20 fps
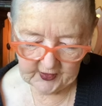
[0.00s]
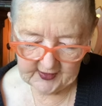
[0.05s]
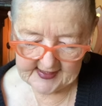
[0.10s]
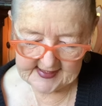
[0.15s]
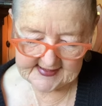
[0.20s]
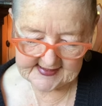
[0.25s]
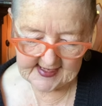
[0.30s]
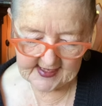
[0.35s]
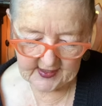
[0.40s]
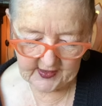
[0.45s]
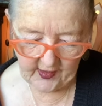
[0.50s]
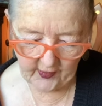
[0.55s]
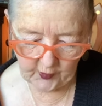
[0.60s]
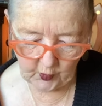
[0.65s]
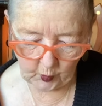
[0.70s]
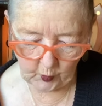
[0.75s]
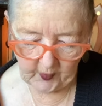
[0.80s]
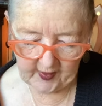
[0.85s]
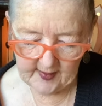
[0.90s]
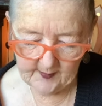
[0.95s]
He dated
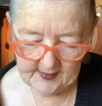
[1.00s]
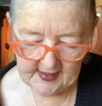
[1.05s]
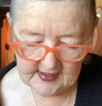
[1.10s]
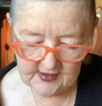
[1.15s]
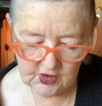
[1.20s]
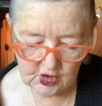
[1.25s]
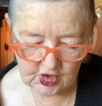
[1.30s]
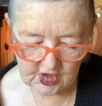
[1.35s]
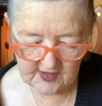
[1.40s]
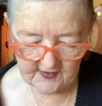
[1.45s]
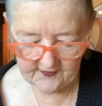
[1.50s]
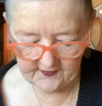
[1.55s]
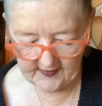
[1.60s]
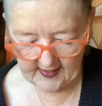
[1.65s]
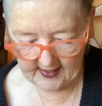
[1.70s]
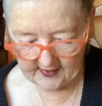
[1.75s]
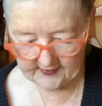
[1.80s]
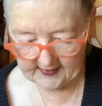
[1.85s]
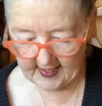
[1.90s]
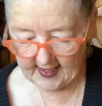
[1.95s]
other women. She
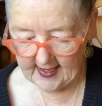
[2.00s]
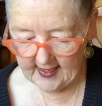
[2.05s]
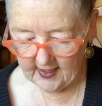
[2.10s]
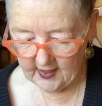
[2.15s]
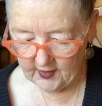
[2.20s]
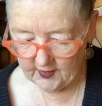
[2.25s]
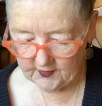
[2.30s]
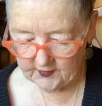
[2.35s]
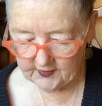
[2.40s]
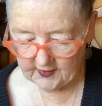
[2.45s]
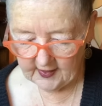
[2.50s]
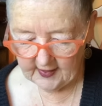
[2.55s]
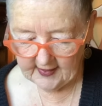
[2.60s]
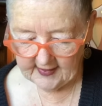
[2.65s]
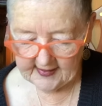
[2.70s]
found out.